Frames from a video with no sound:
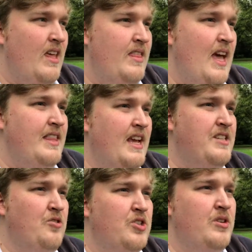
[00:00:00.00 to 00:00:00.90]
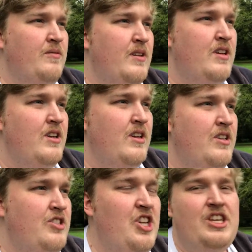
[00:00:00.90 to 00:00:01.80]
that sort of
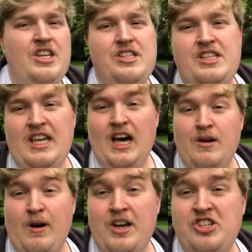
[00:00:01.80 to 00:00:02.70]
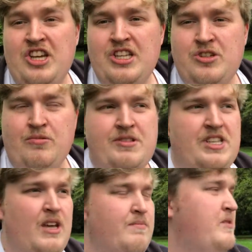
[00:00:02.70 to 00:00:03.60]
genius DIY gene sort of
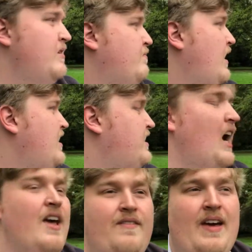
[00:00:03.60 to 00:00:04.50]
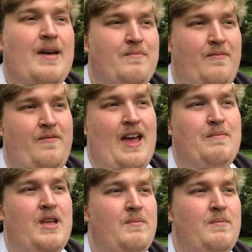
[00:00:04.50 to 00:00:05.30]
skipped my entire family.